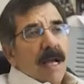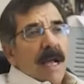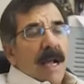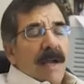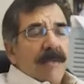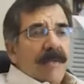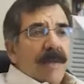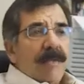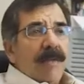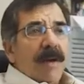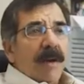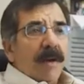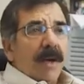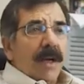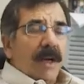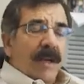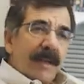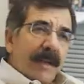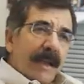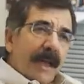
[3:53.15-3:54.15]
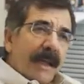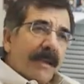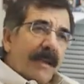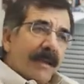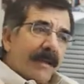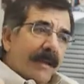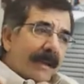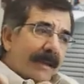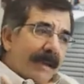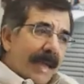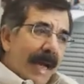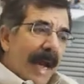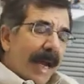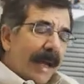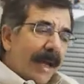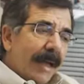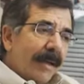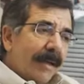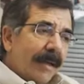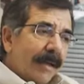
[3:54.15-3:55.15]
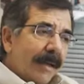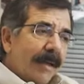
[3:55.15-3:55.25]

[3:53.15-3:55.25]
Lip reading: And then they're going to think that the tech